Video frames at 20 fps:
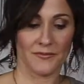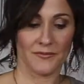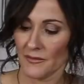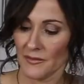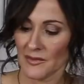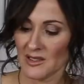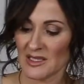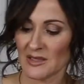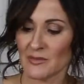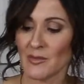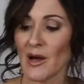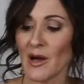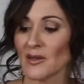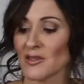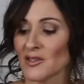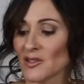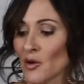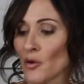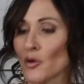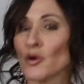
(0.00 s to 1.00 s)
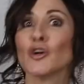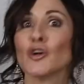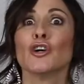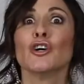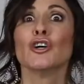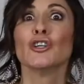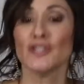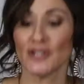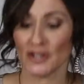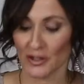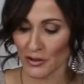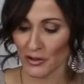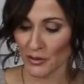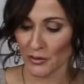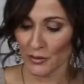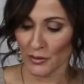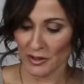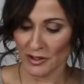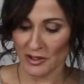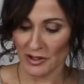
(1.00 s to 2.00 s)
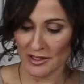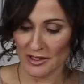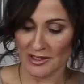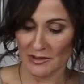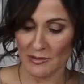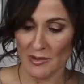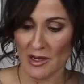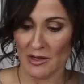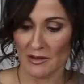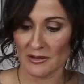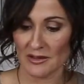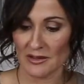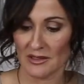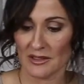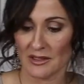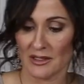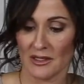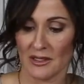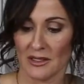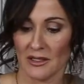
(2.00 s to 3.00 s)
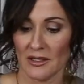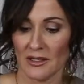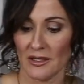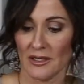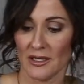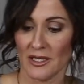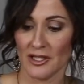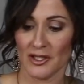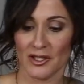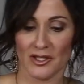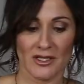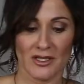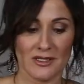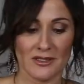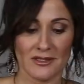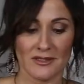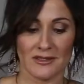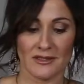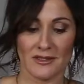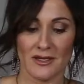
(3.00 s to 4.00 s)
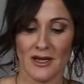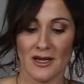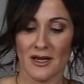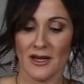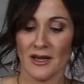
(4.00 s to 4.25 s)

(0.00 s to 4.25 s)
It smells so good too, it just smells delicious.